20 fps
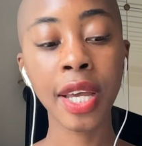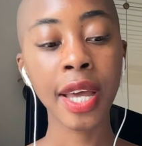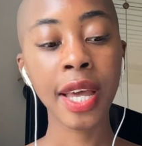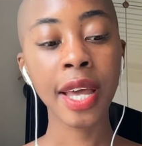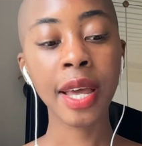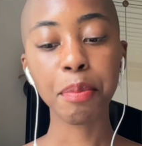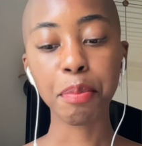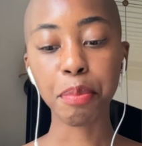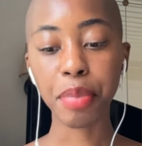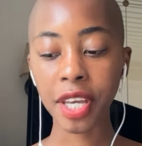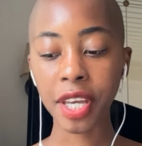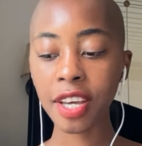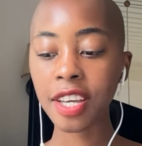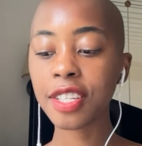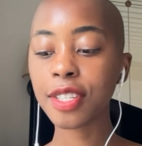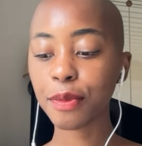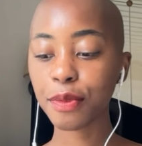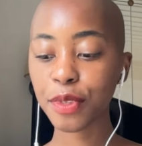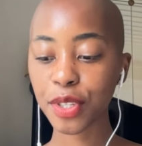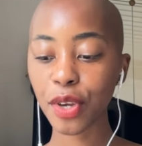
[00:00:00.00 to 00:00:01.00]
Because
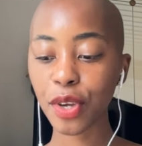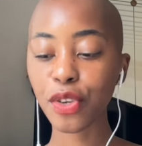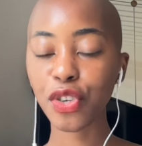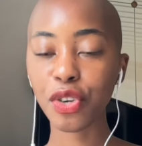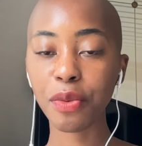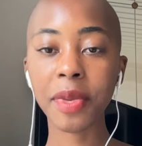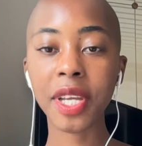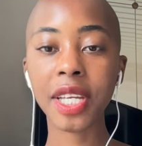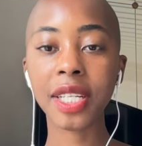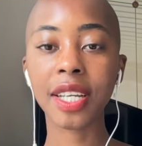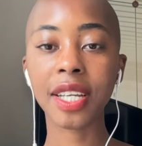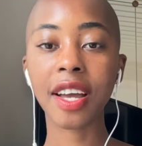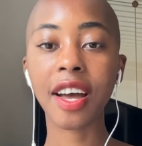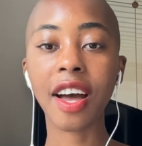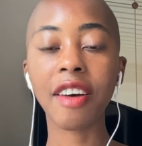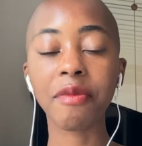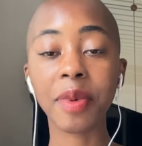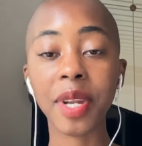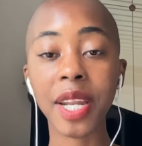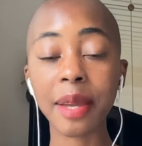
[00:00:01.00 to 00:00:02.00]
of social media,
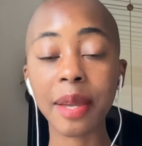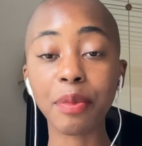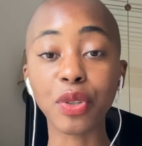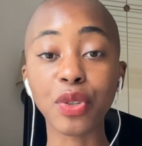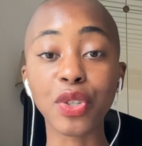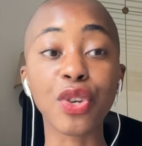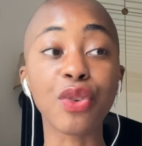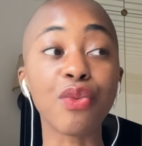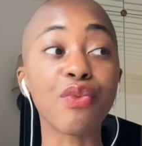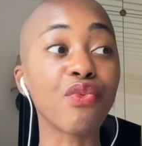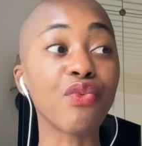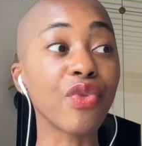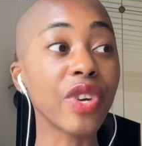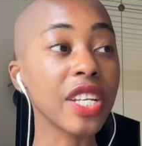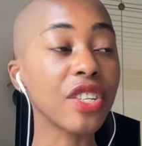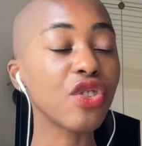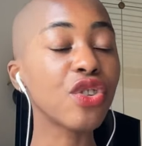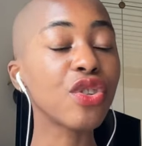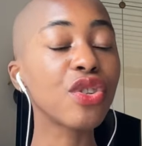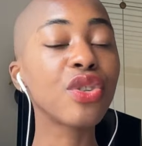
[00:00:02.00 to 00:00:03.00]
I've been able to
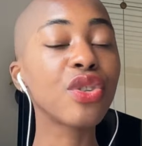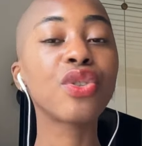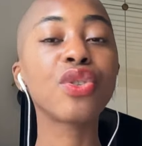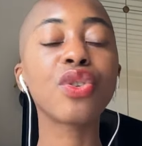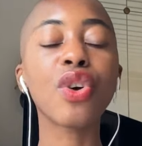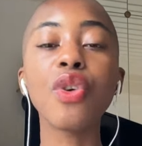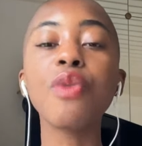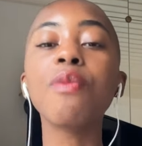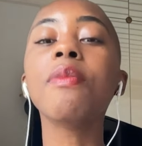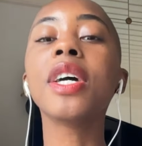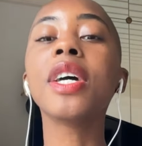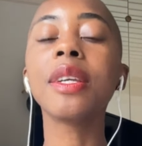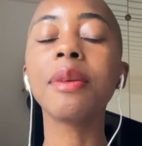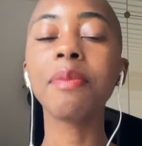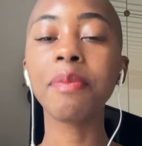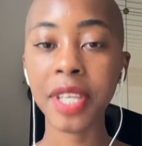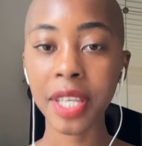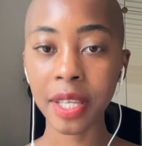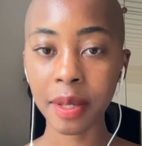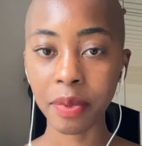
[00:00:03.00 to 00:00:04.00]
reach so many
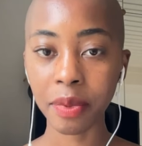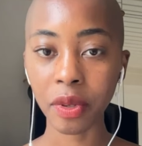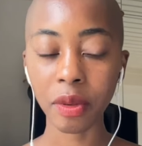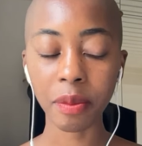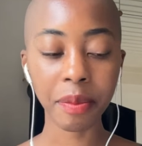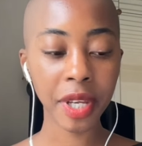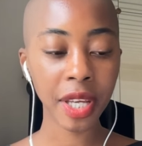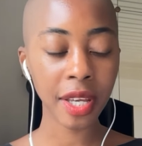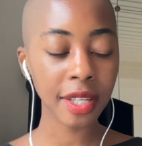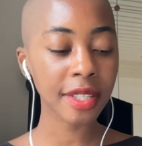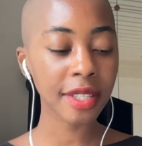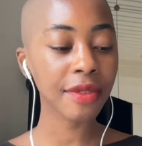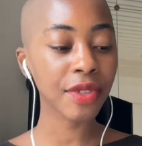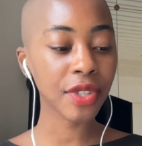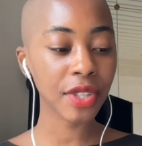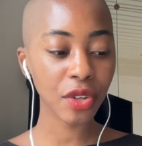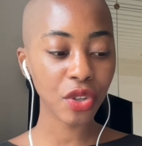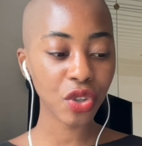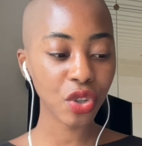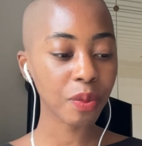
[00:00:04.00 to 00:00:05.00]
people. Because of
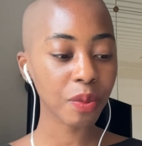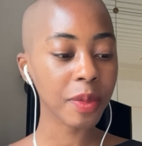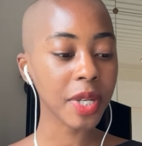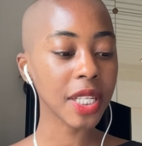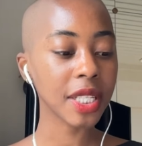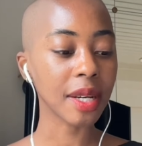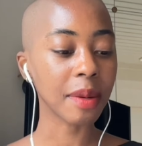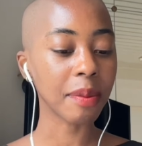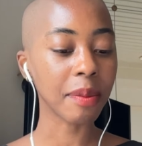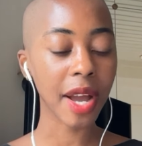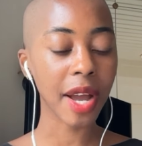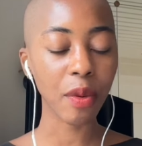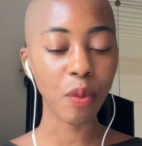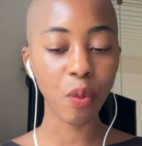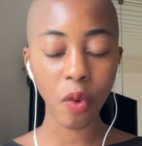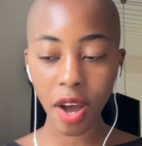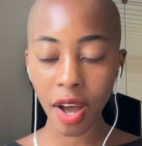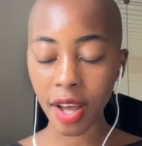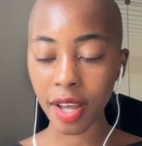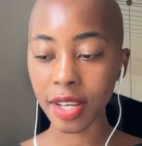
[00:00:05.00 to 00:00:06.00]
social media, my
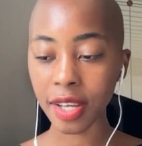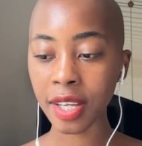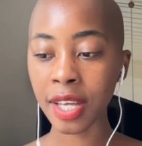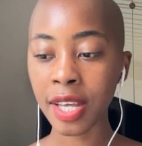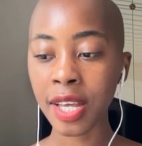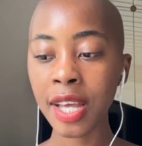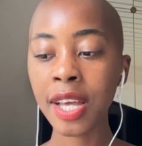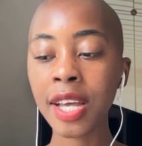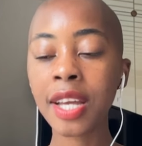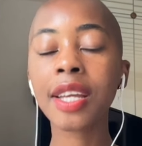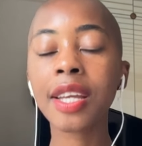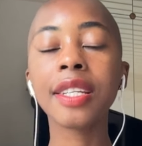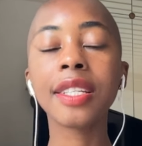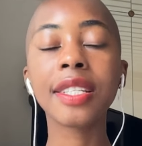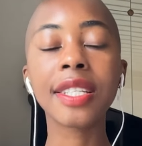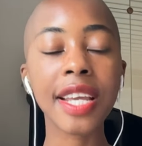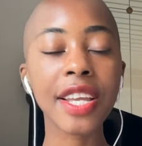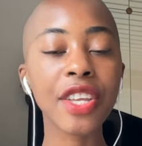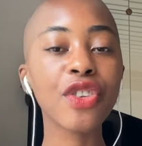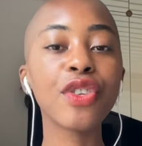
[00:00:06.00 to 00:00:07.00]
work
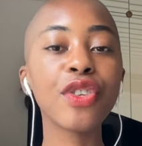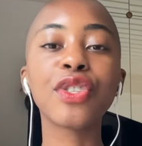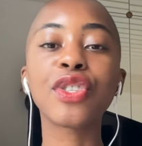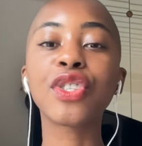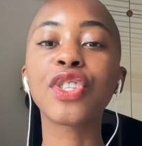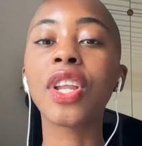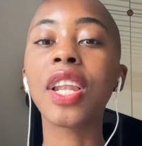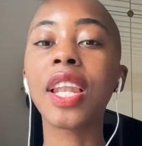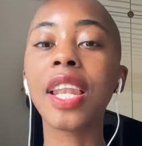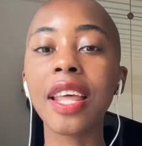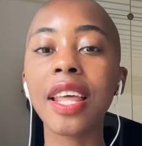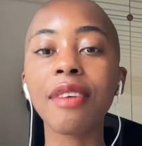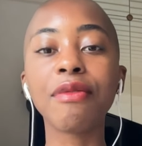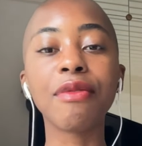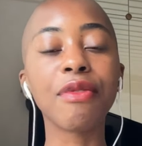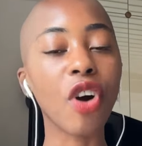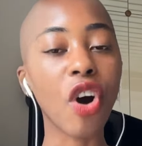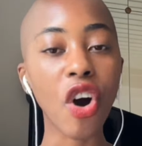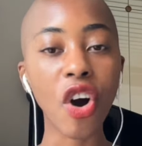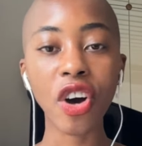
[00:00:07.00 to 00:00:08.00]
continues to
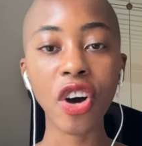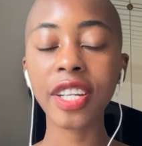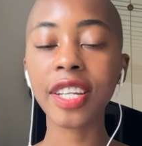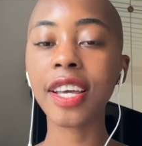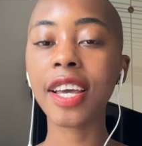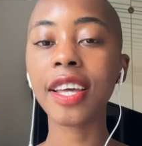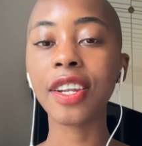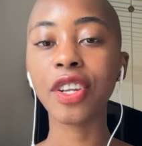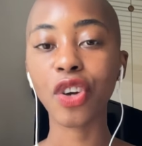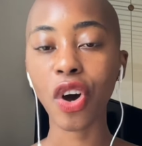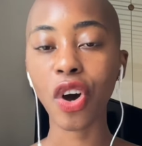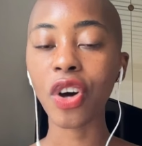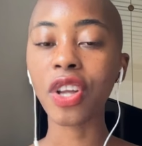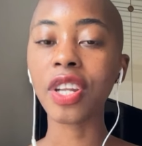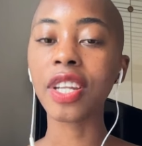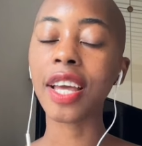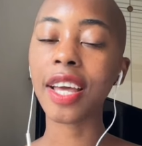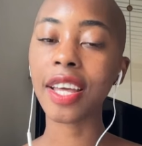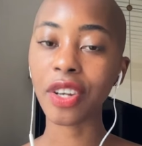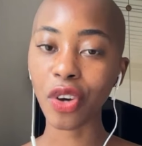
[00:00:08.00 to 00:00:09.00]
live on and
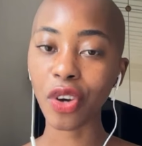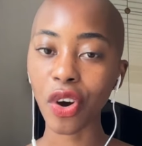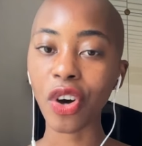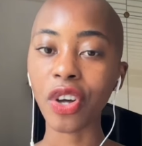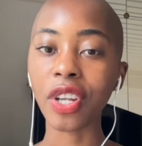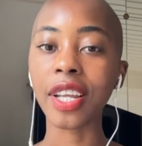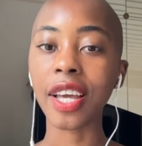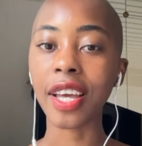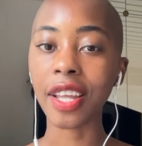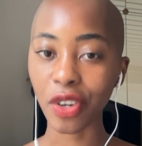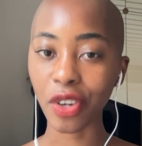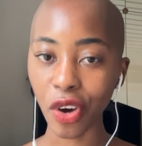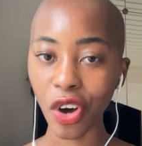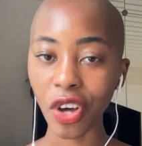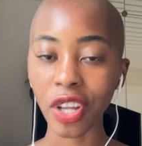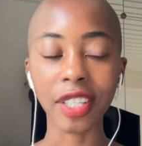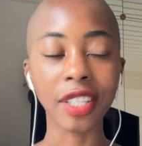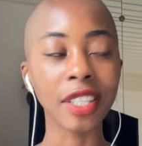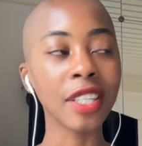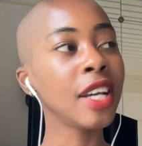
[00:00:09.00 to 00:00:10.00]
on and on and
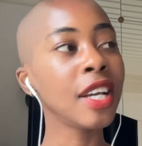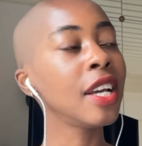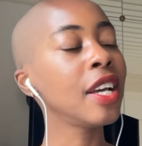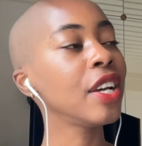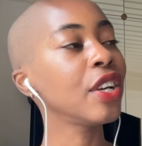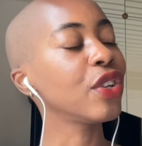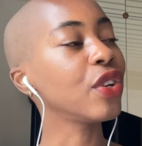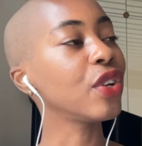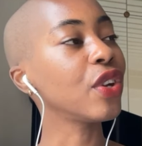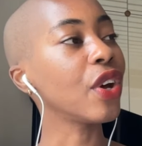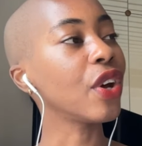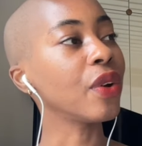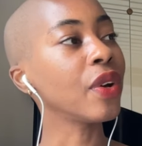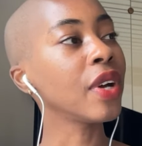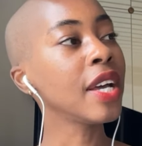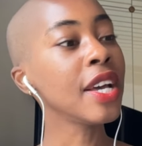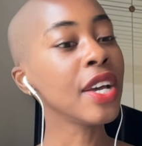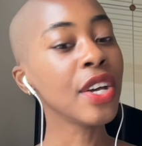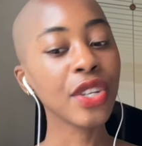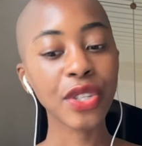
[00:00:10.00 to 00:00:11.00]
on, you know.
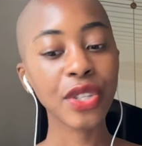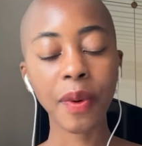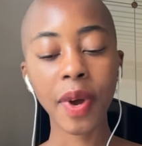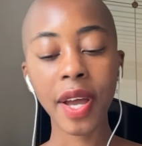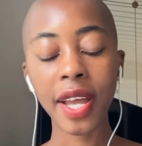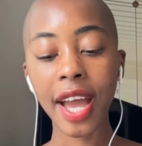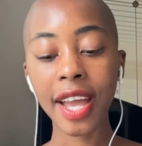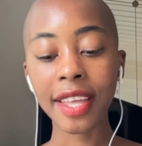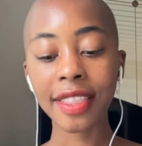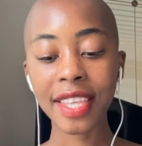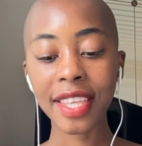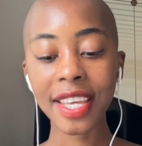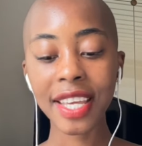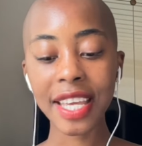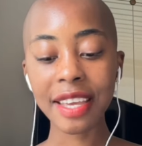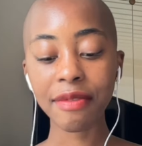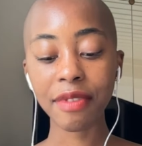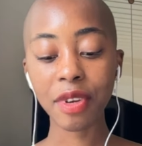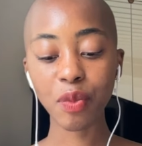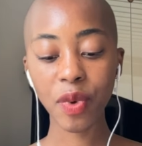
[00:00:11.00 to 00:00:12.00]
So I, I think
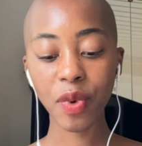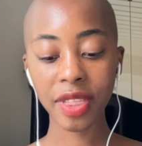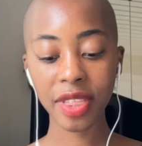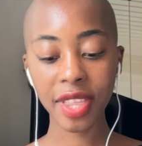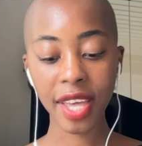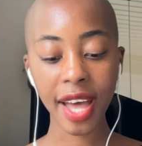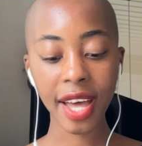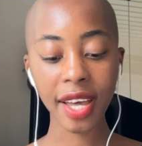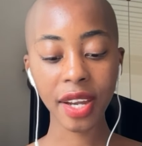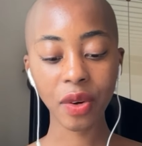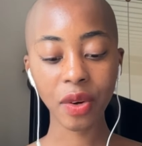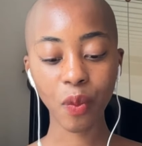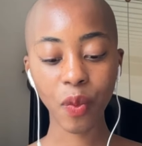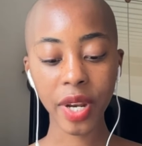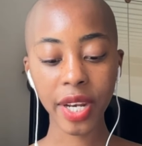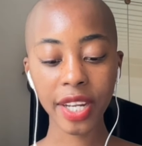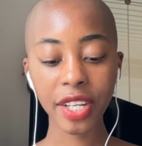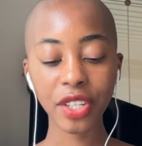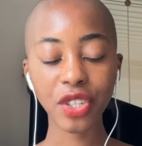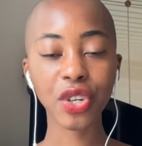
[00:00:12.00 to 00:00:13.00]
even with that, we
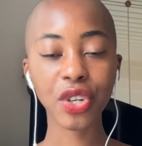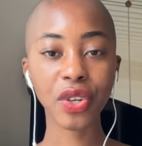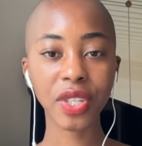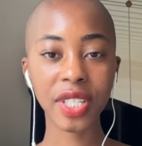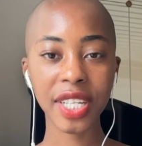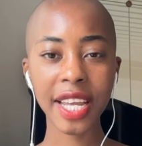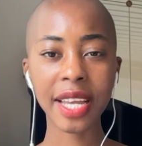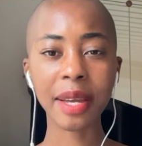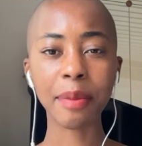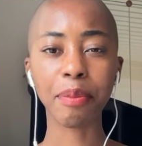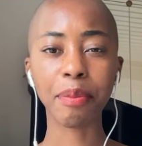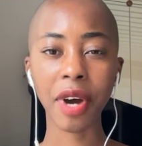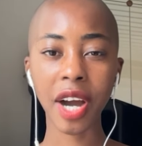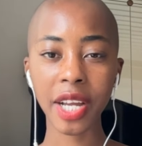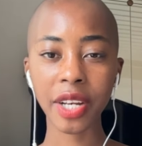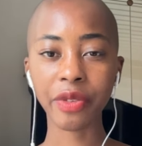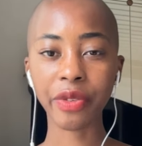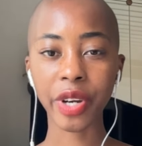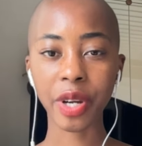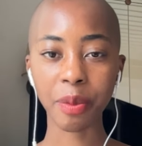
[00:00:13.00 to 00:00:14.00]
need to not take a
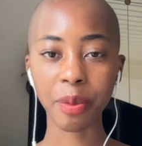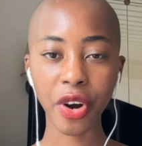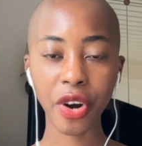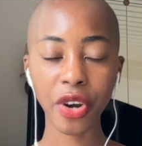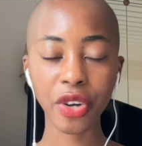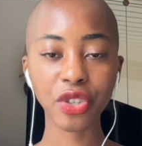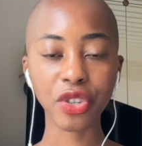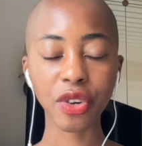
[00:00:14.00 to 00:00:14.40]
binary approach of